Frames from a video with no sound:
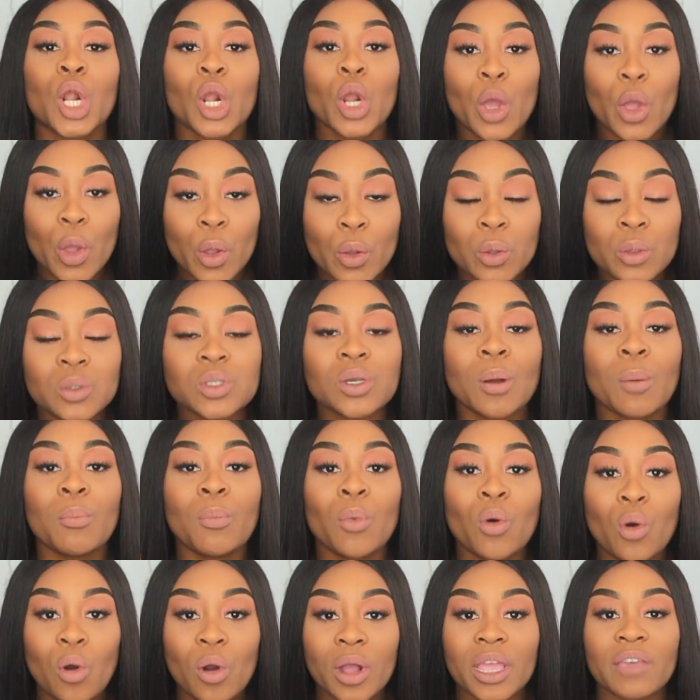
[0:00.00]
loads
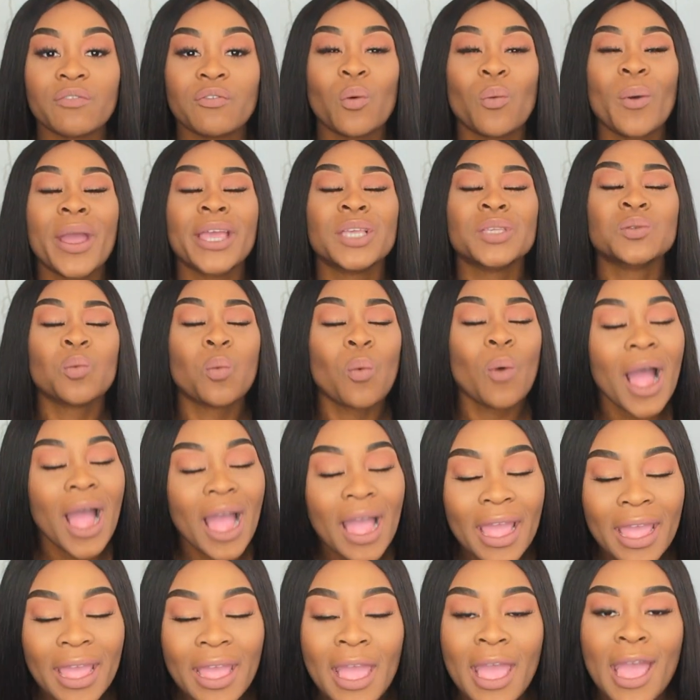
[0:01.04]
more giveaways.
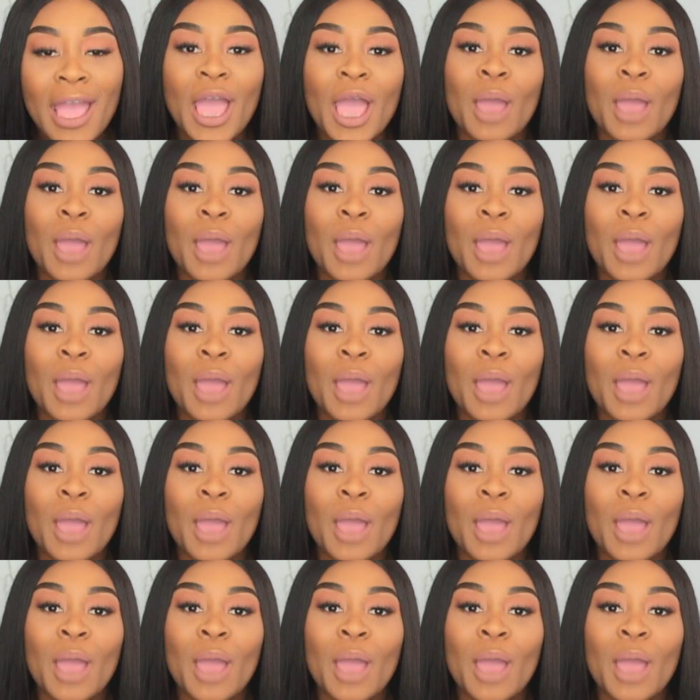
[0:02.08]
Why?